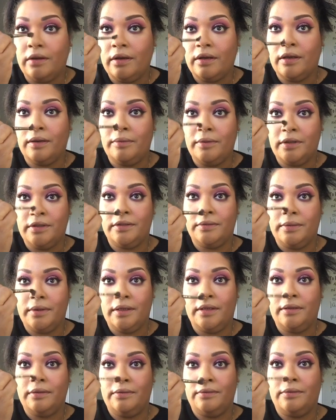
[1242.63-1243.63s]
Come this
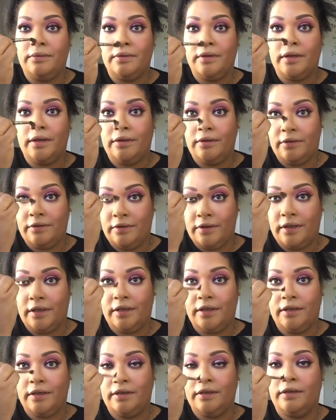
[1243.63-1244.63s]
way, right over
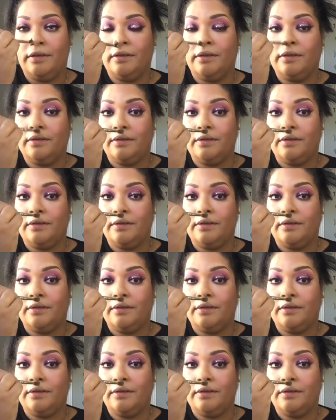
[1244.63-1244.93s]
here.